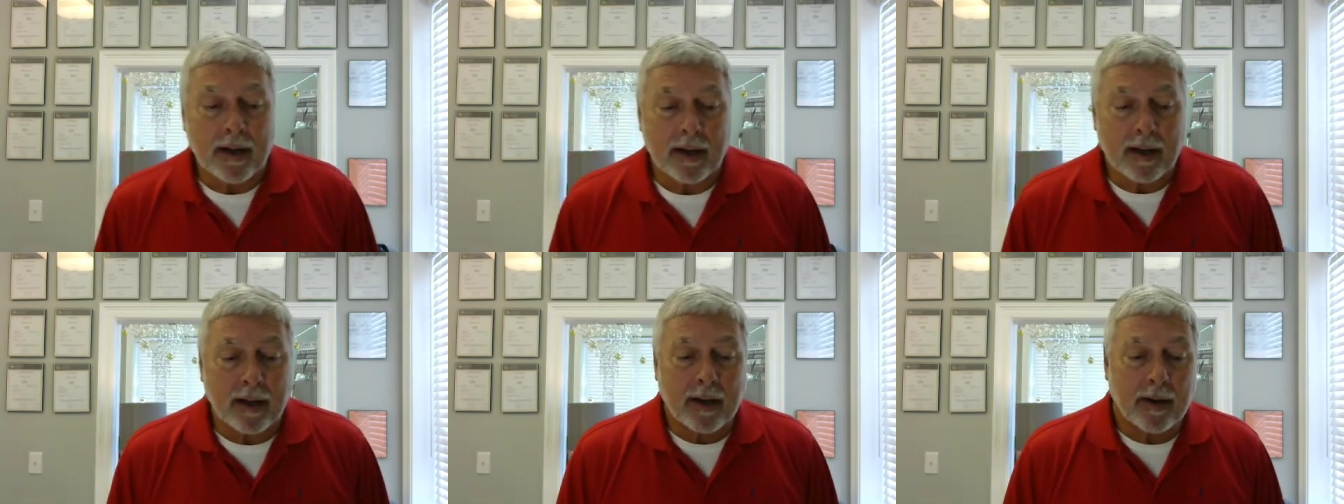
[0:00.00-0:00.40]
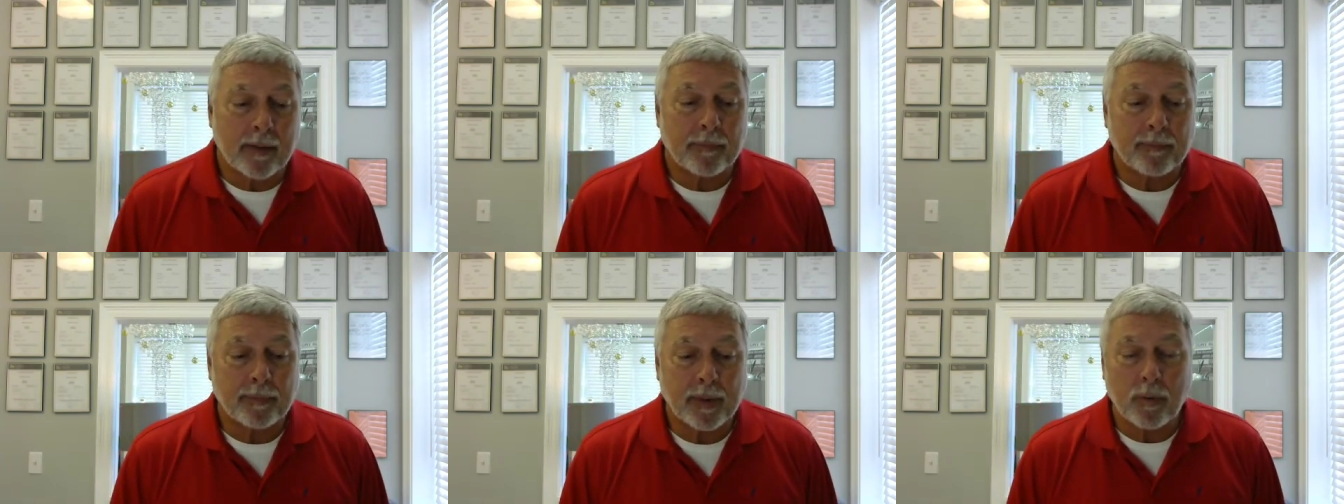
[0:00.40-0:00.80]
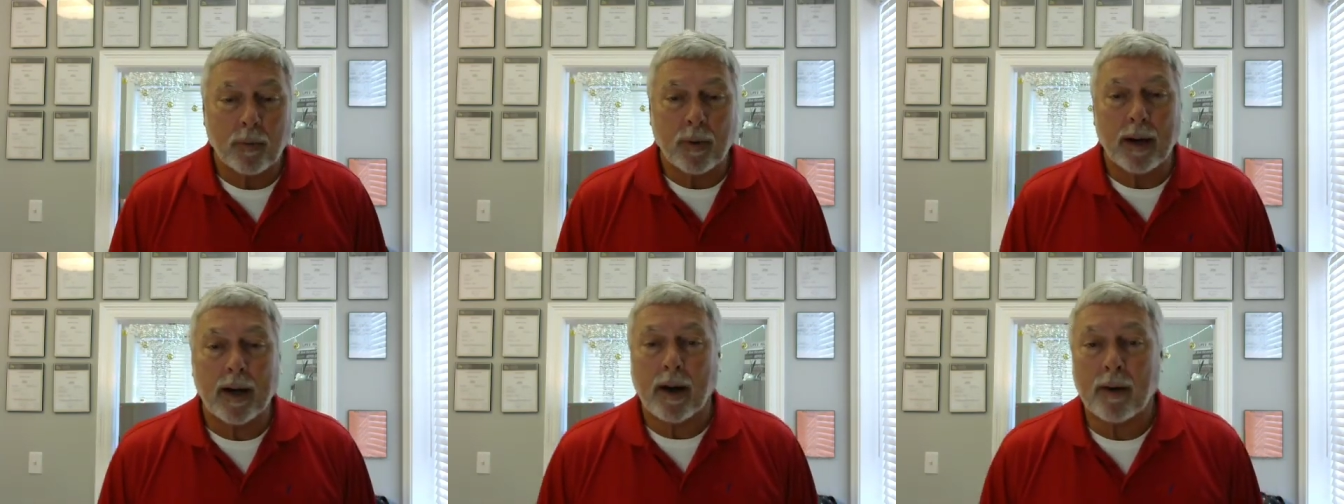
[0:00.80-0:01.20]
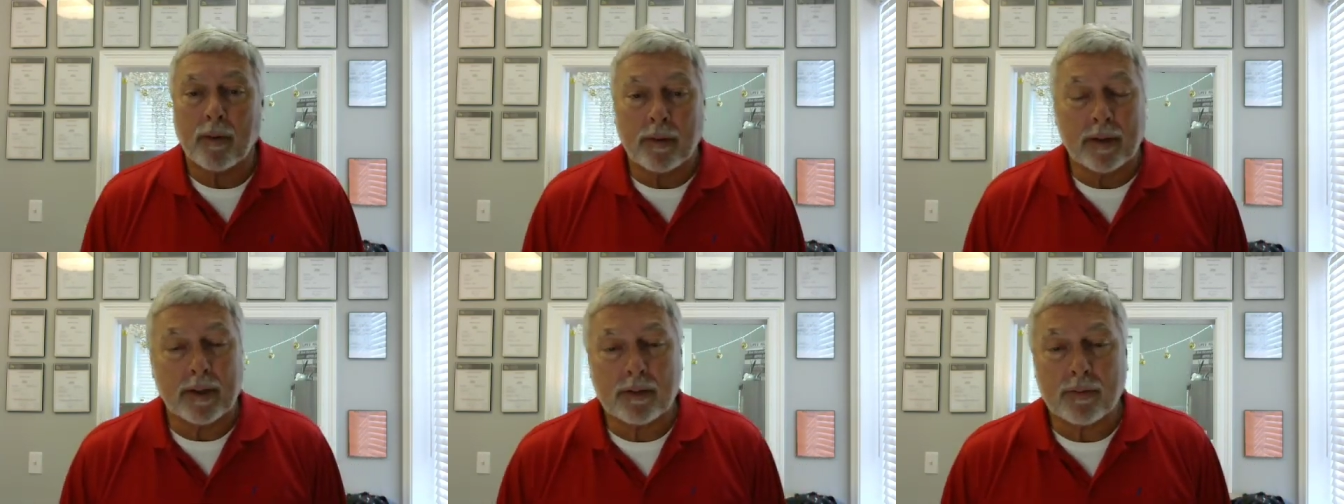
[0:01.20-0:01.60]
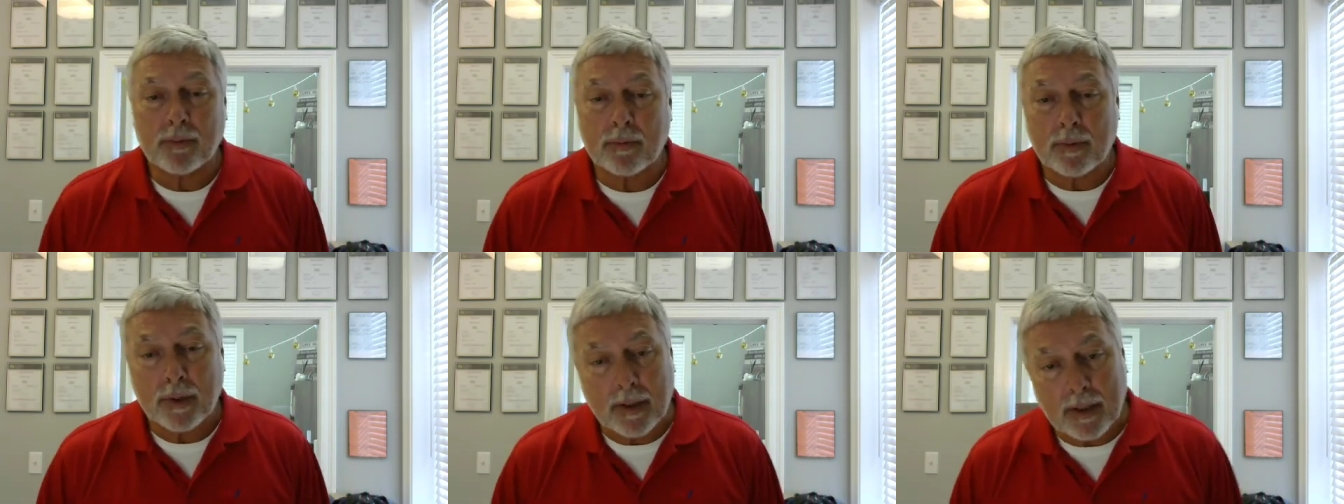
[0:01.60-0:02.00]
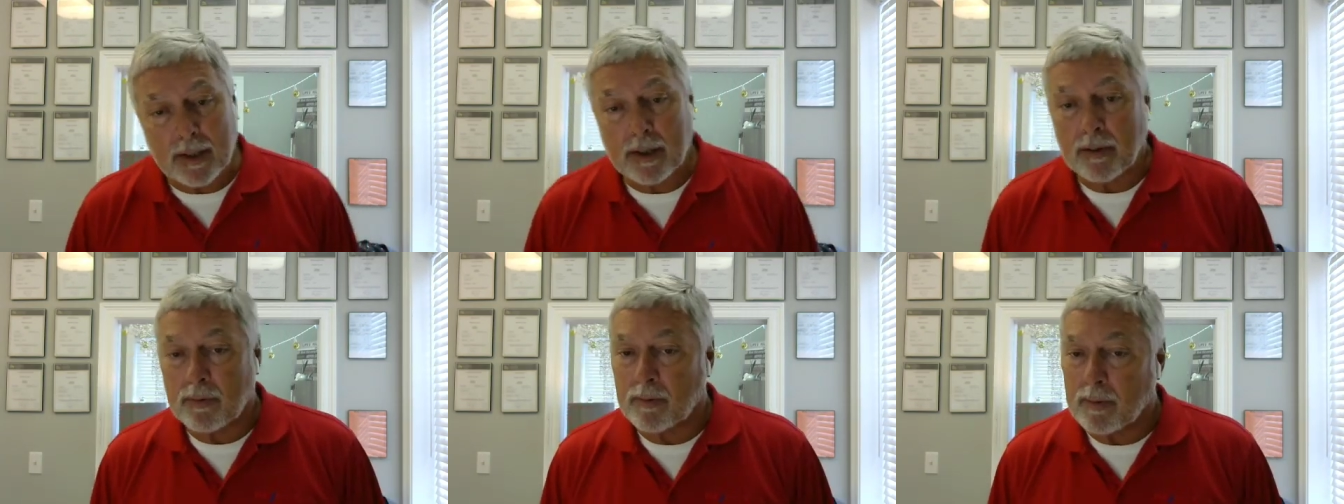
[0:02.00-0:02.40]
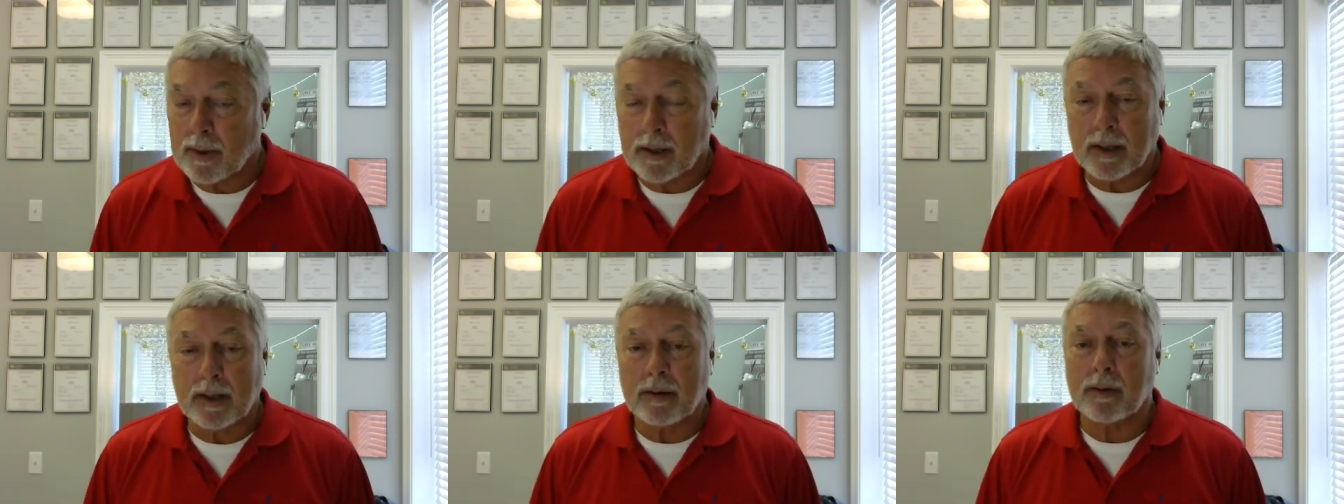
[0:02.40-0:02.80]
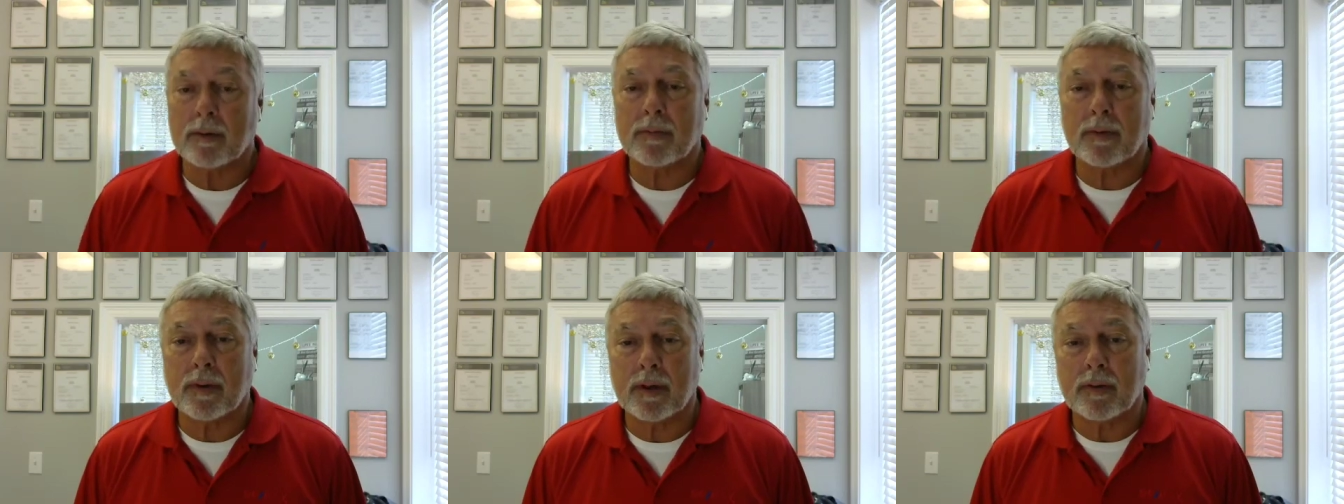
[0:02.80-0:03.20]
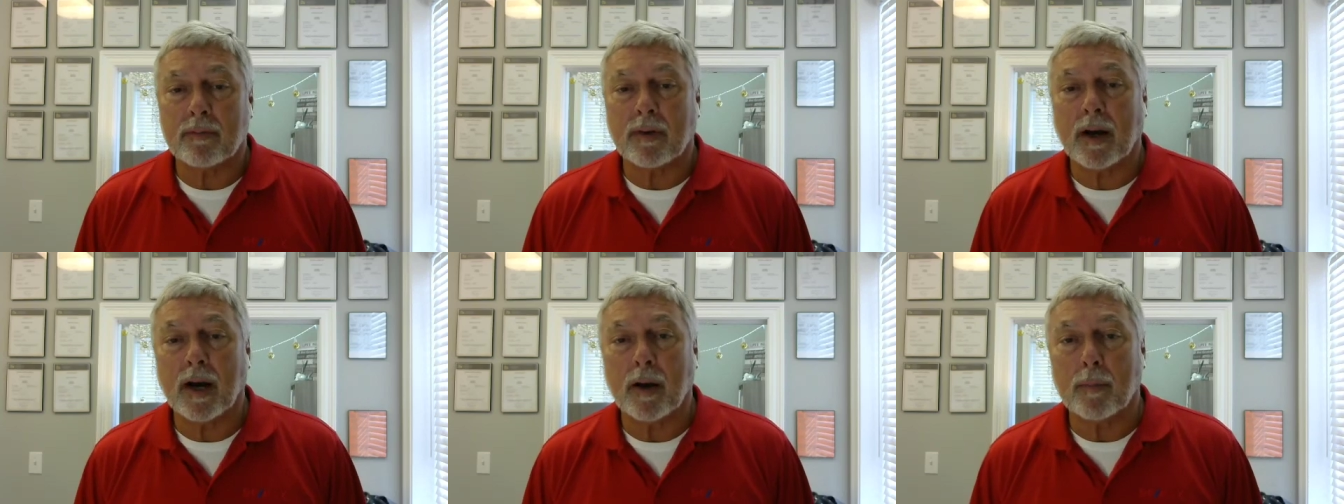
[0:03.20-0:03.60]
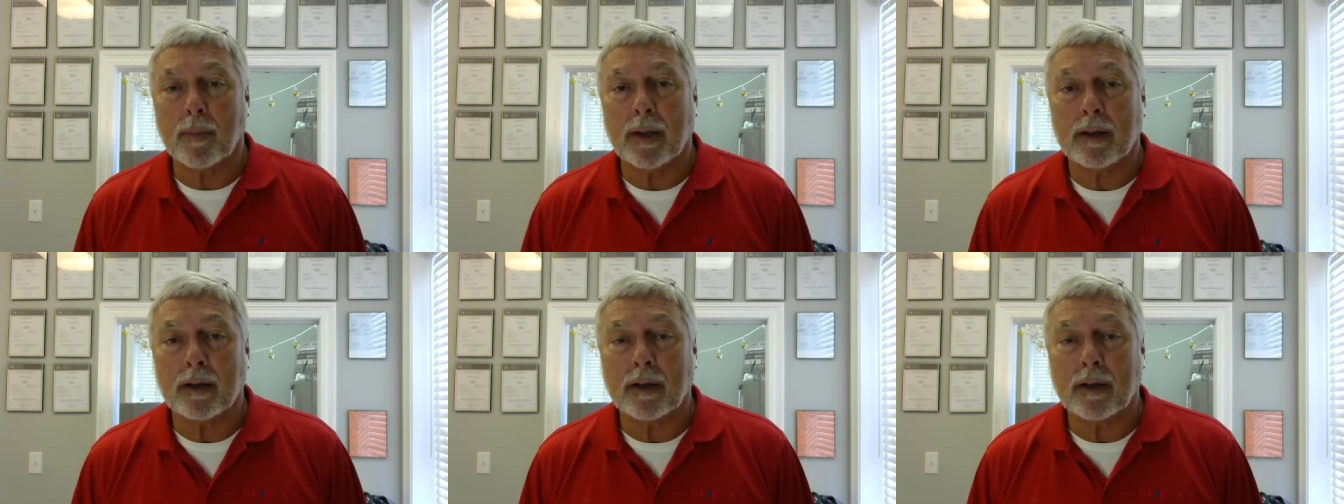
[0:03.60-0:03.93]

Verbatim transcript: um, wow, it's really, really good for the environment.